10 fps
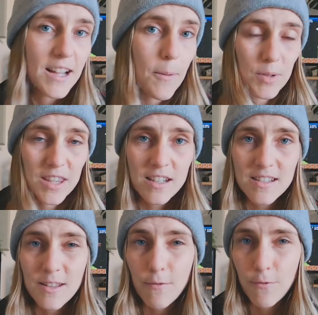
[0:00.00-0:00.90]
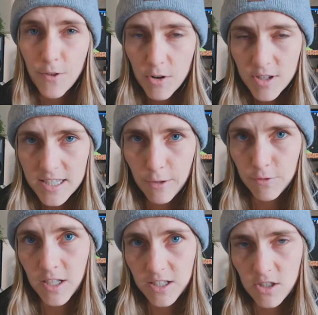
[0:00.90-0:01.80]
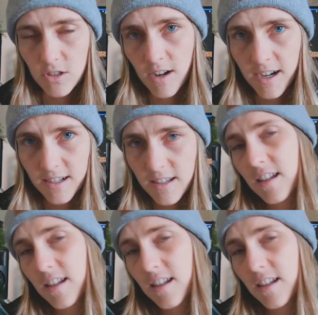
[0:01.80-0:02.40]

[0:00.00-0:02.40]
But that is a very tough nut to crack.